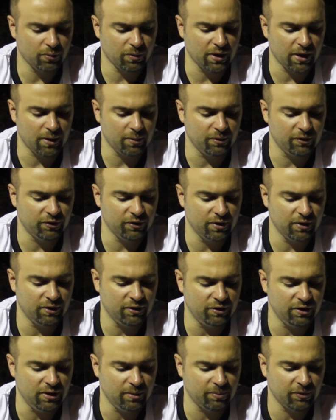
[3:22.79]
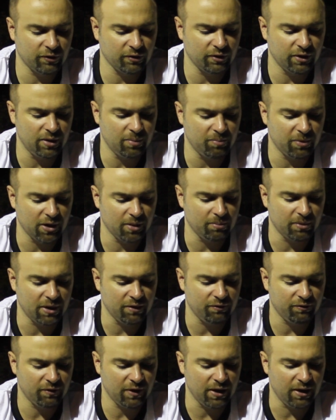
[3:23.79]
when I was in a deep sleep on my
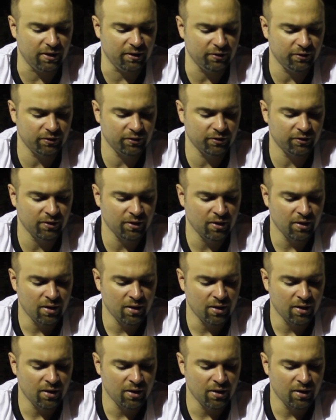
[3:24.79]
face,